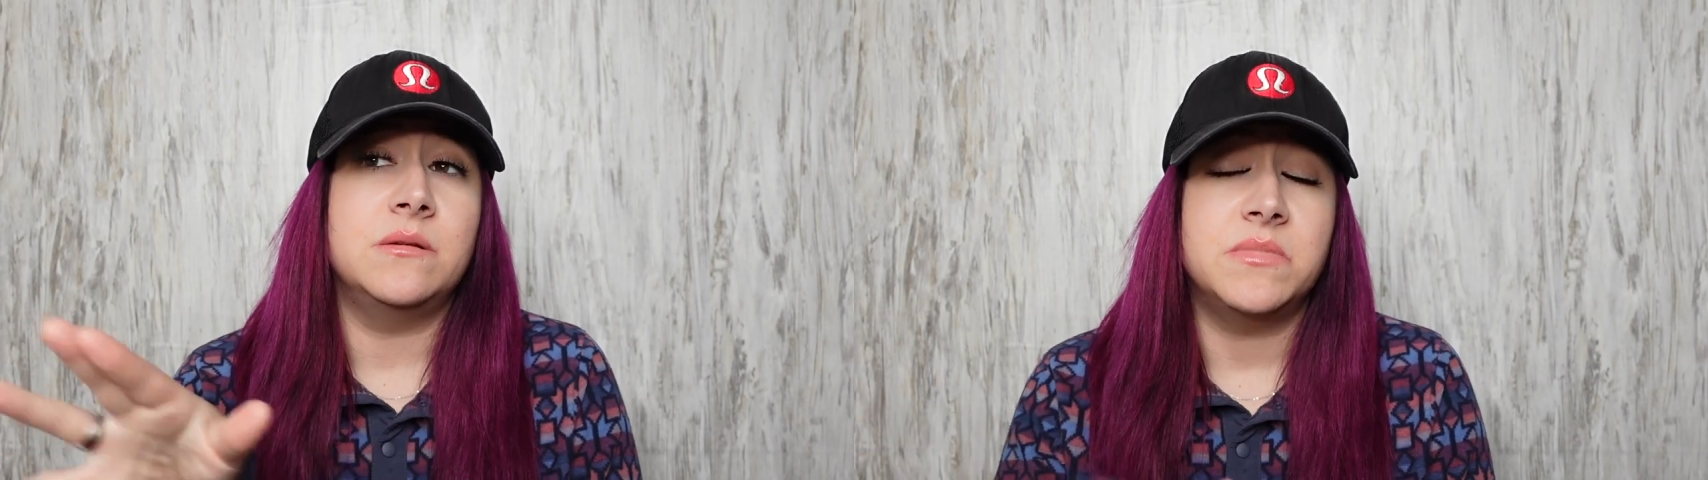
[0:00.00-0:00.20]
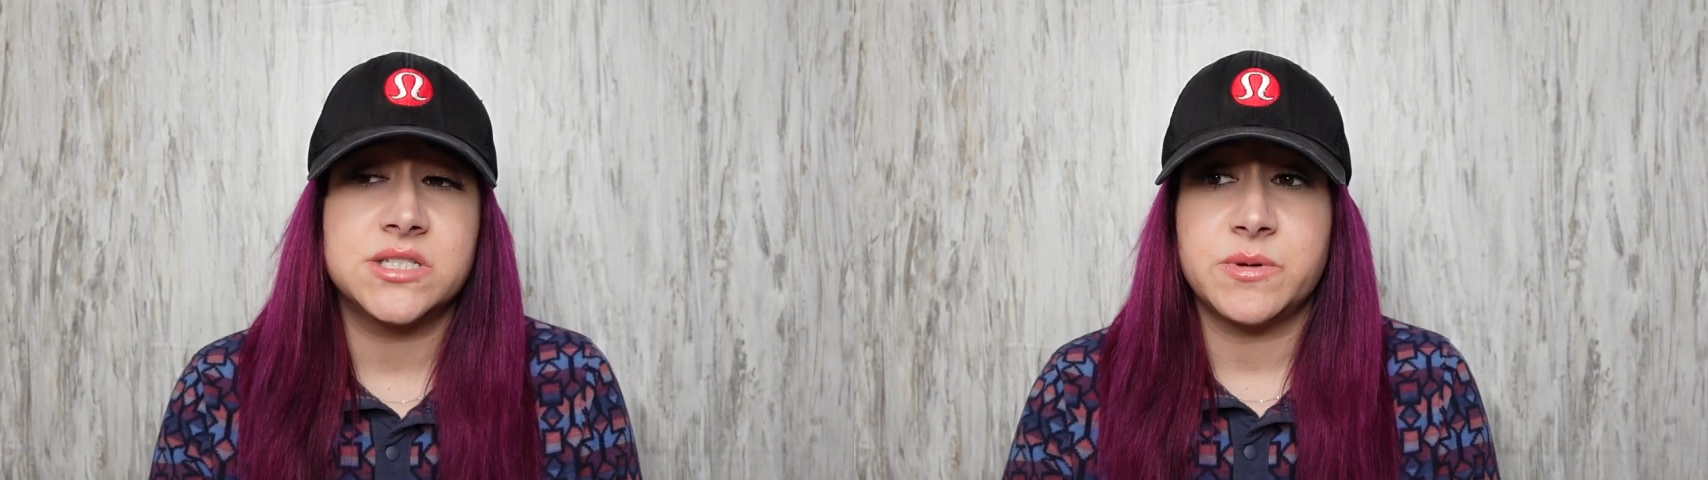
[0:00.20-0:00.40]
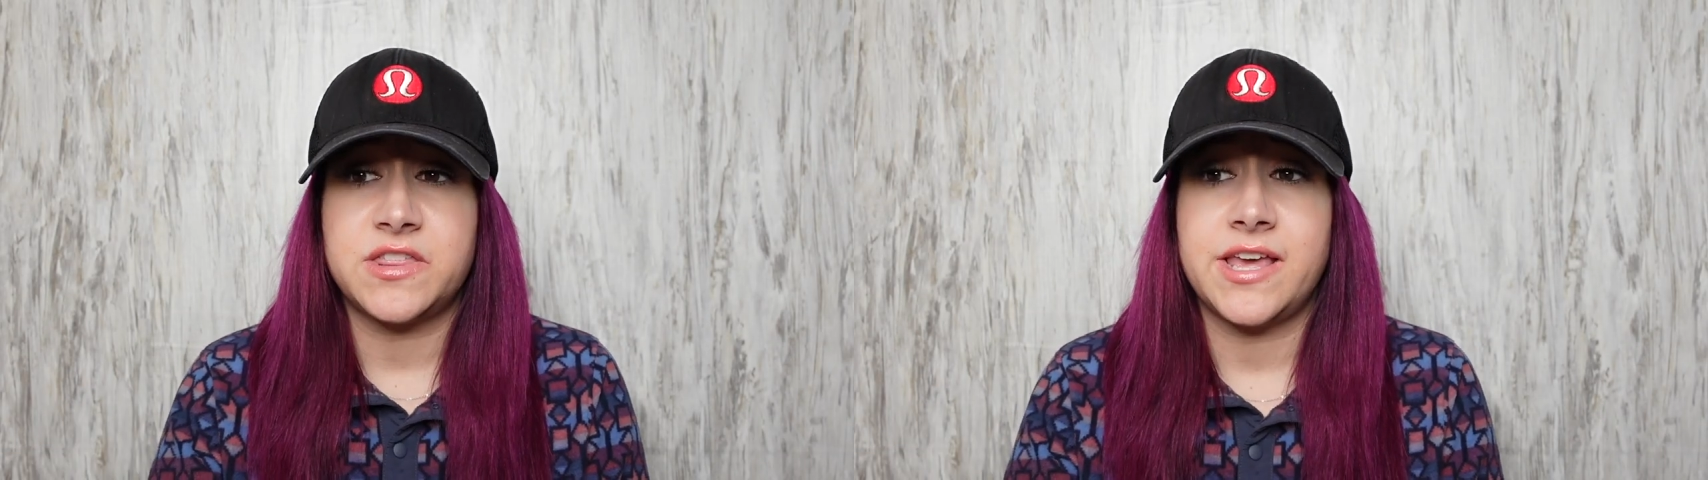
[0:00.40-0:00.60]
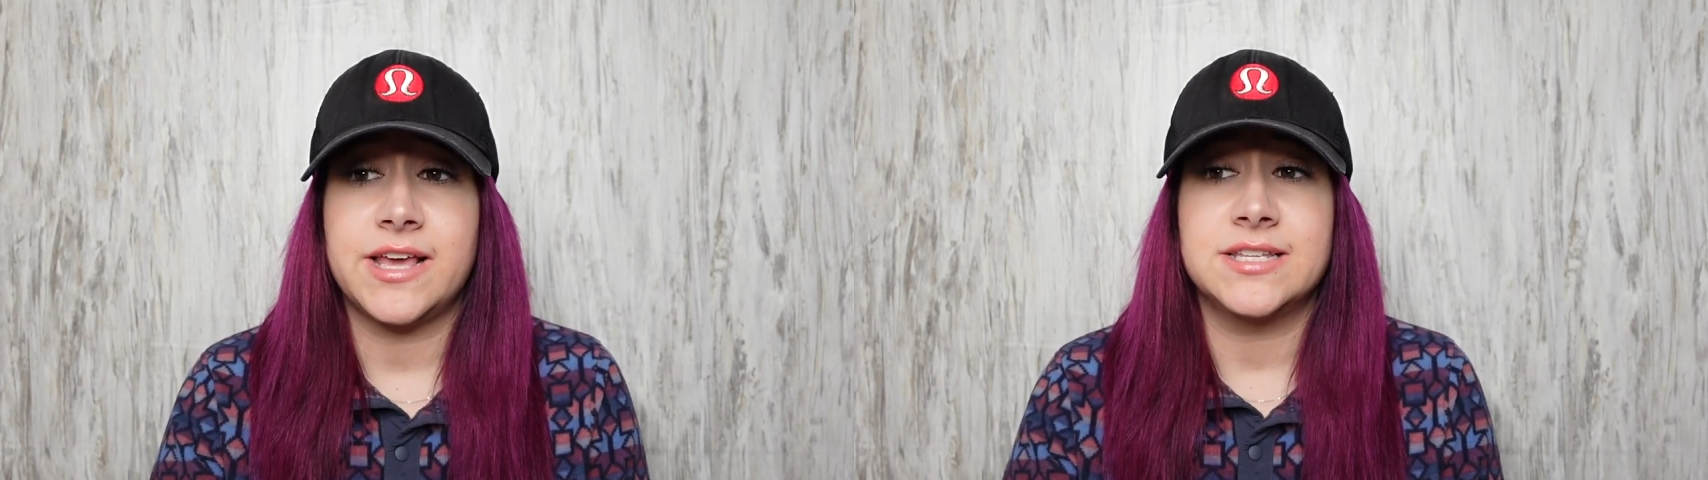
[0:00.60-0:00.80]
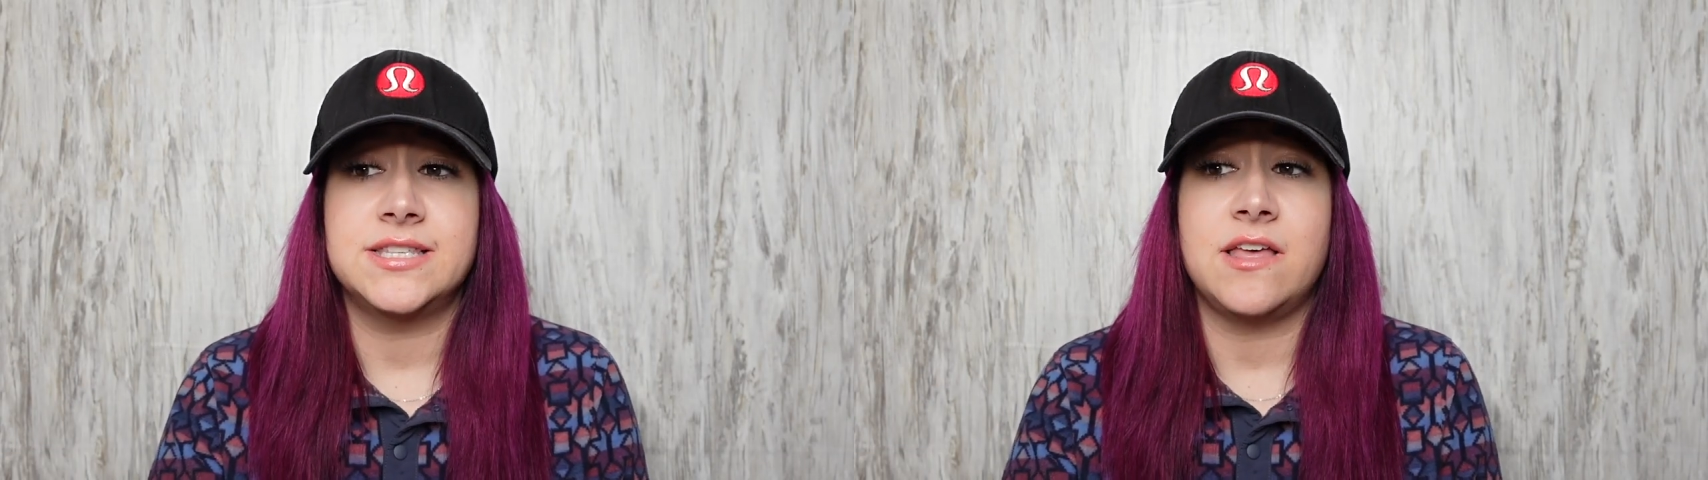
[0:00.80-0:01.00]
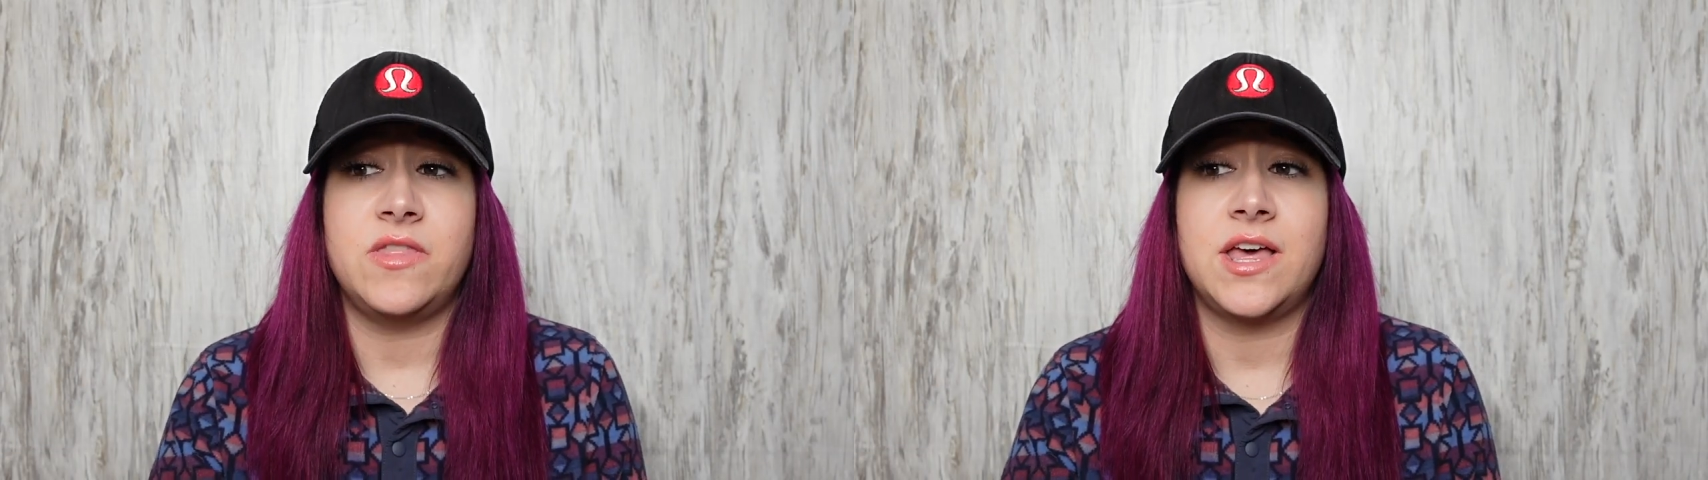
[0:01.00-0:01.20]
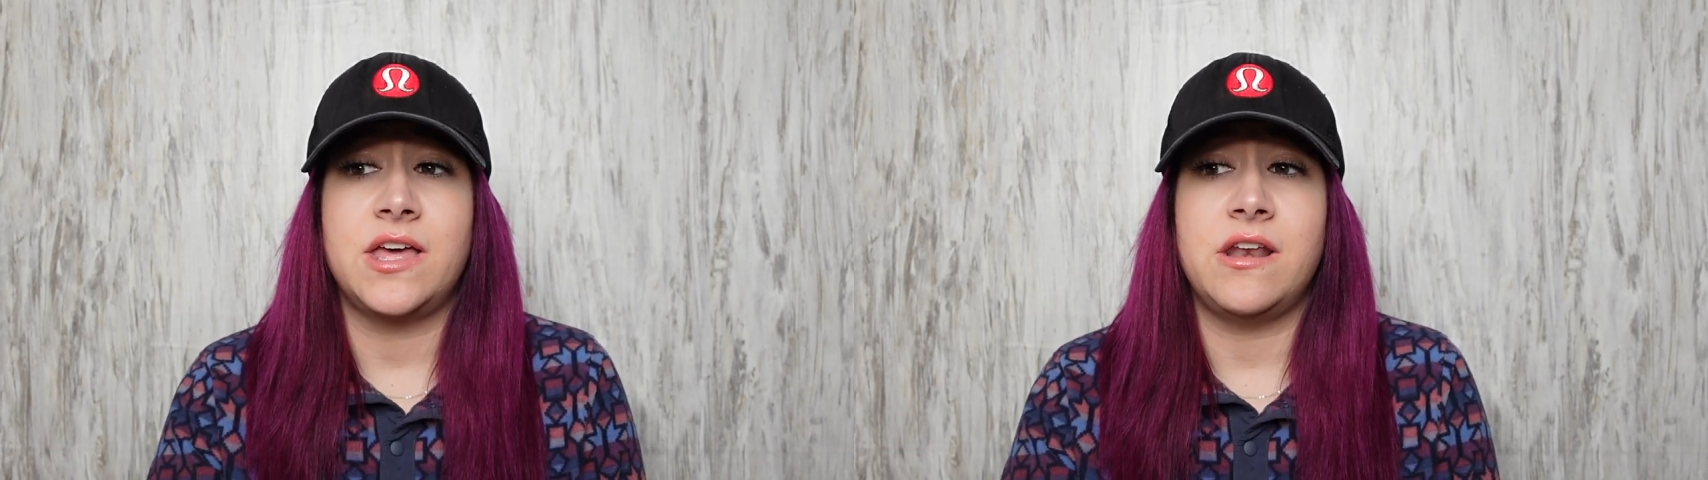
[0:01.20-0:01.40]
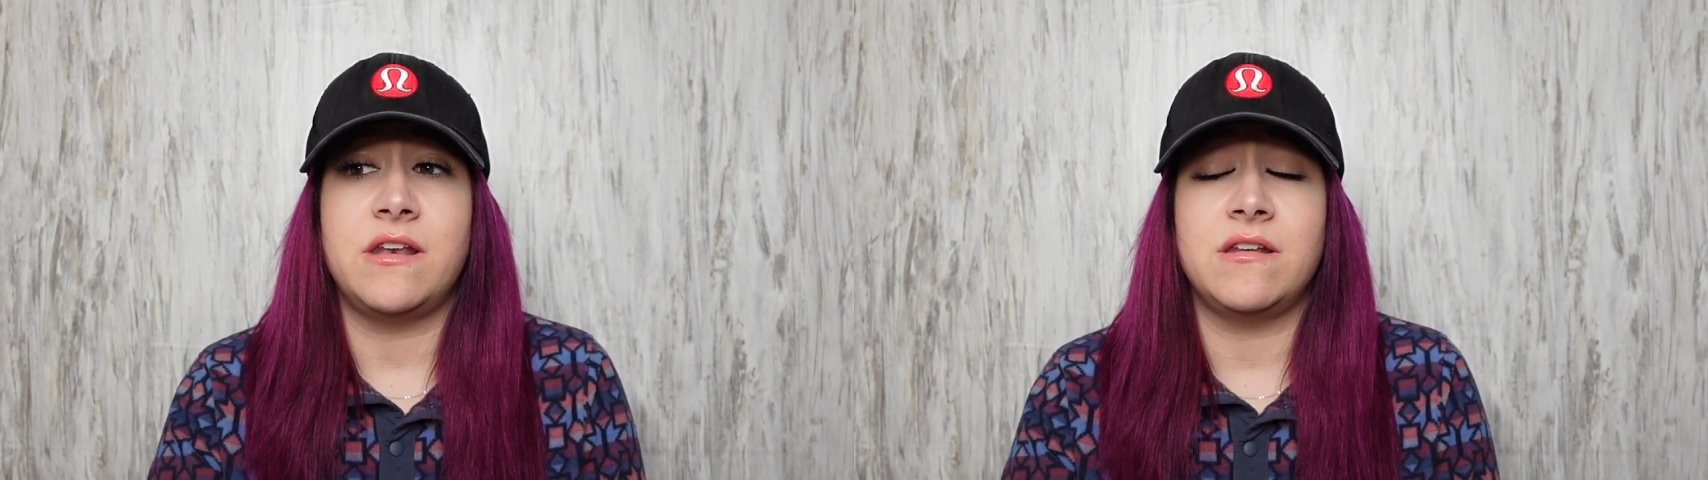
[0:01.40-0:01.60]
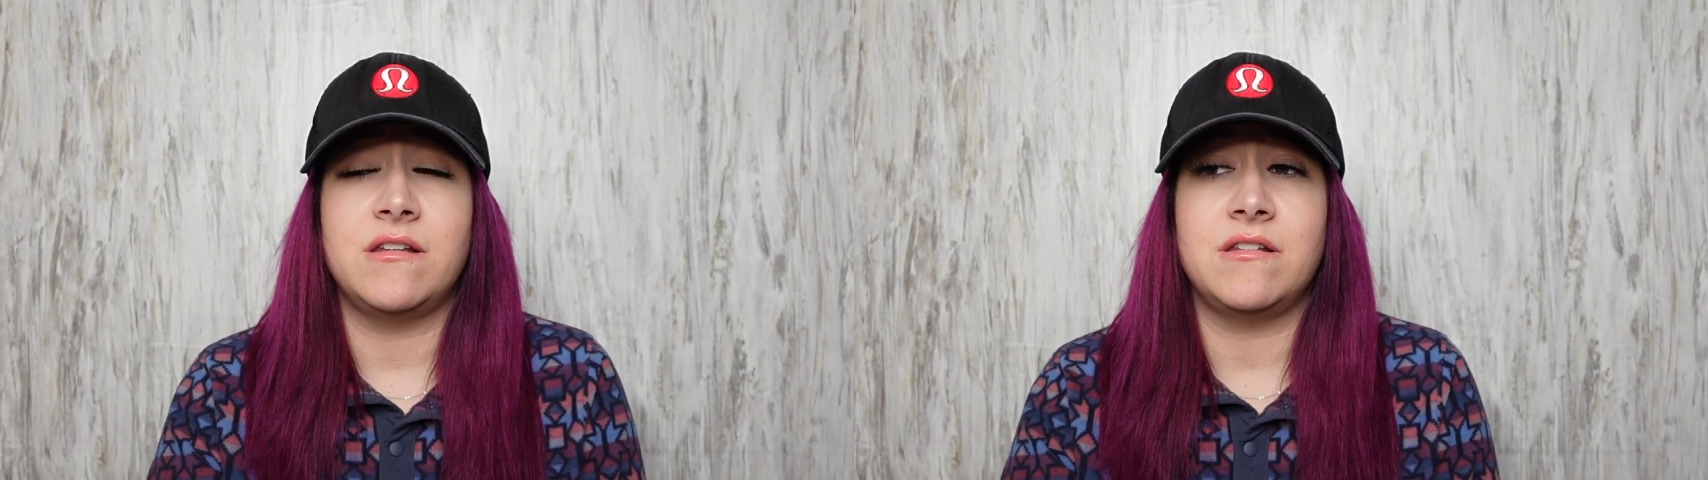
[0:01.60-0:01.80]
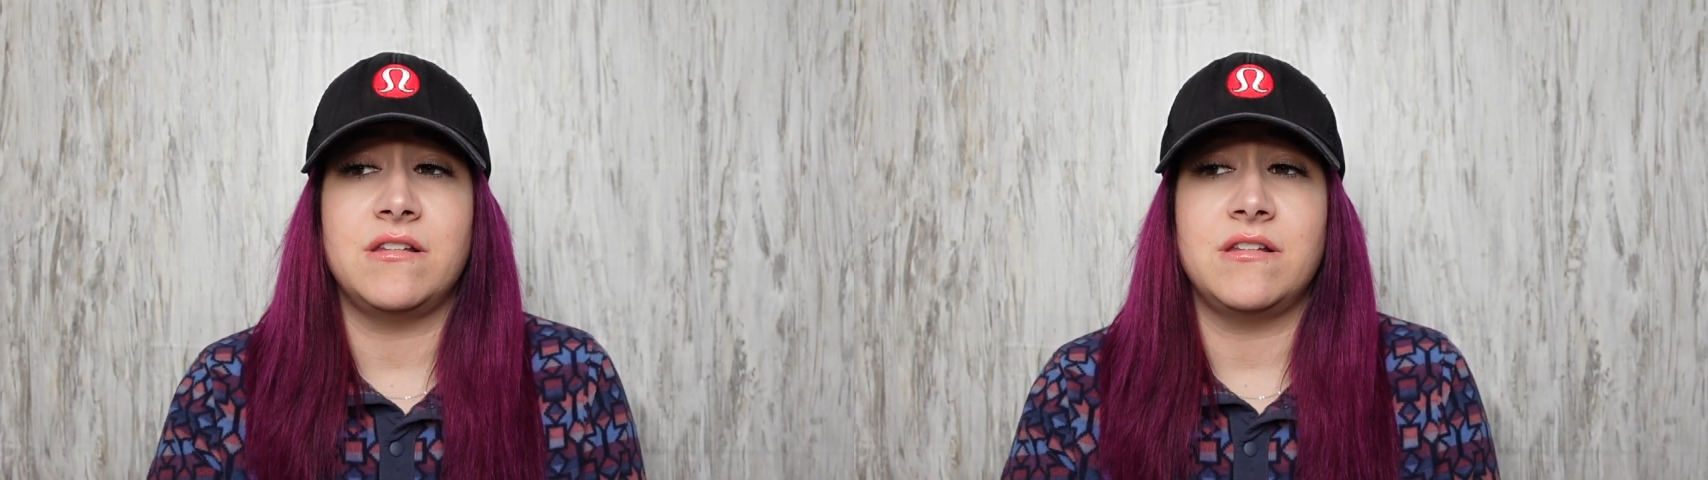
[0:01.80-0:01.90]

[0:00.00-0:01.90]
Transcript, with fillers: multiple things and then